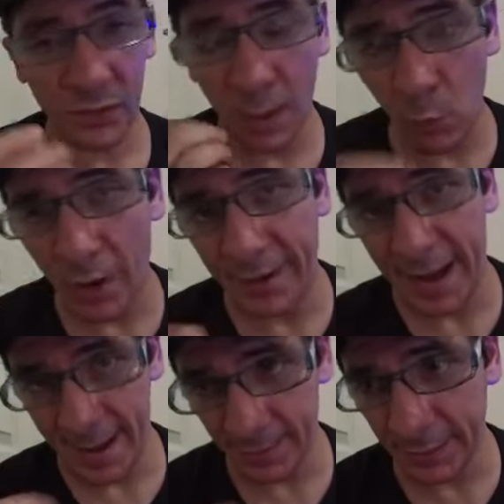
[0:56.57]
Someone
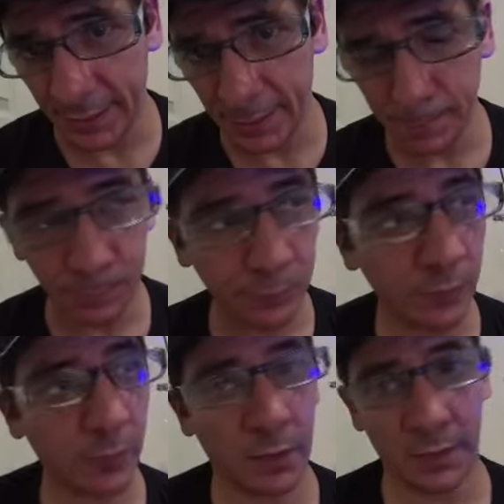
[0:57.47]
enter,
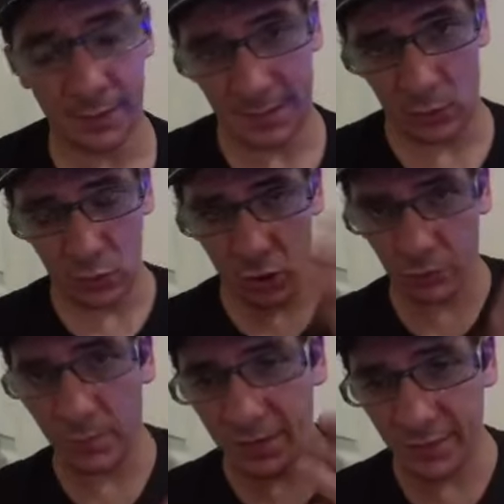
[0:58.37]

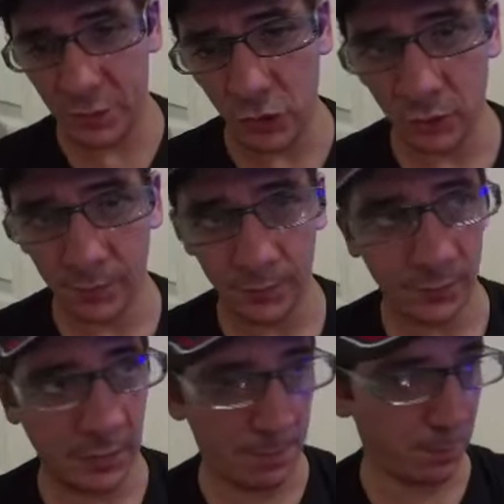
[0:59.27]
download my video,
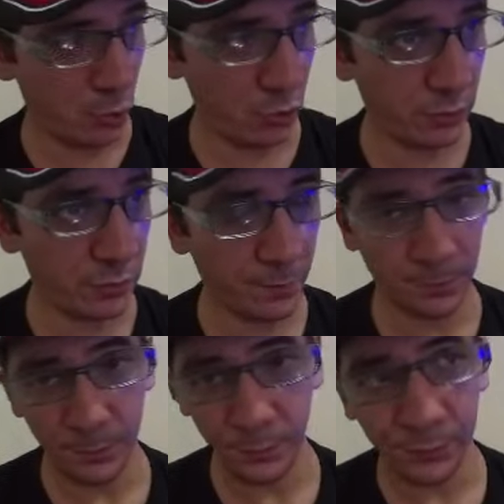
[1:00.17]
upload
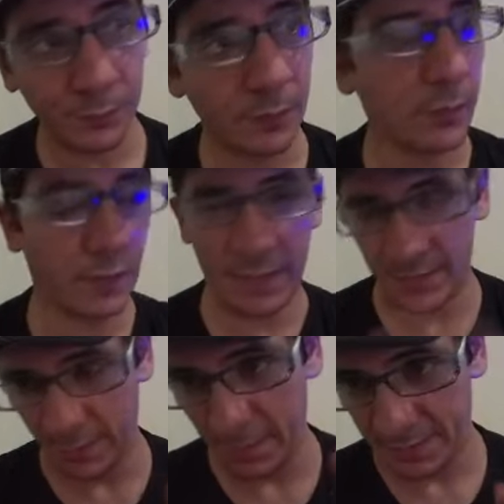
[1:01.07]

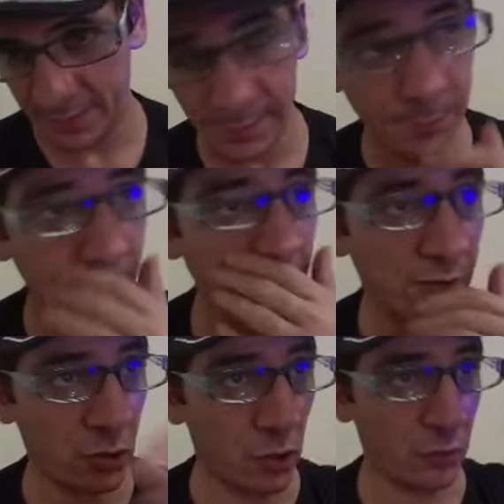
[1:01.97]
SMS.
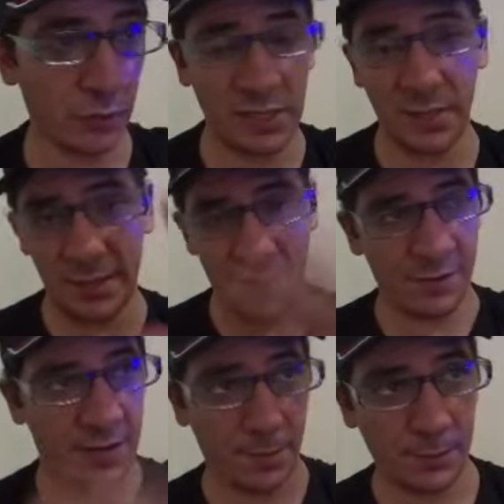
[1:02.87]
So this
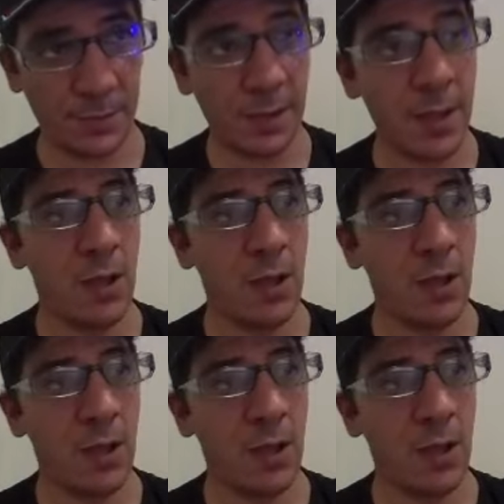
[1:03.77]
never happened.